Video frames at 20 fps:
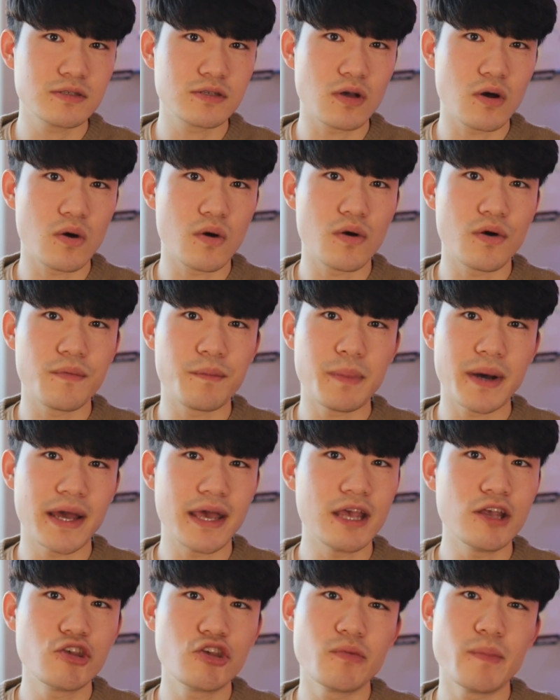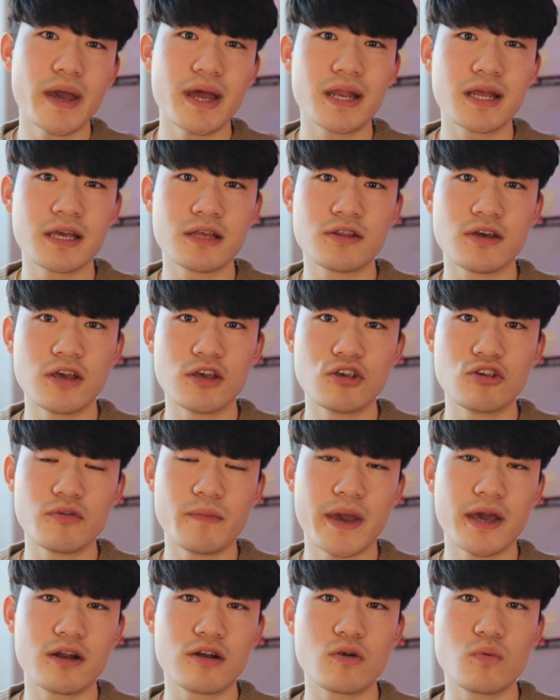So by incubating in the
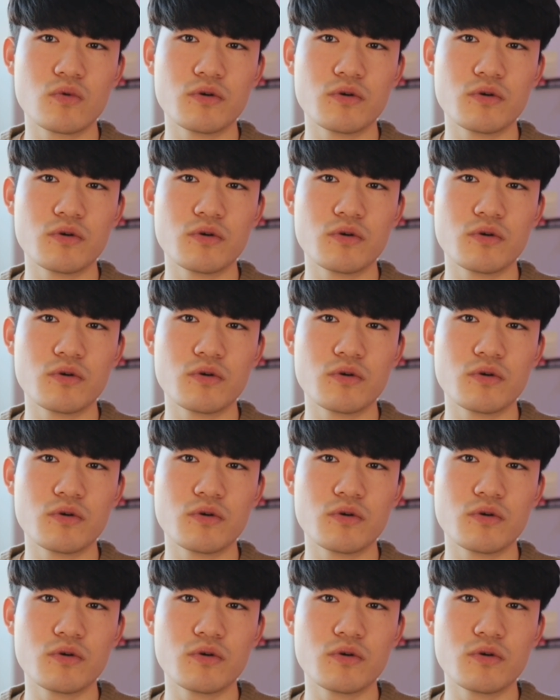incubator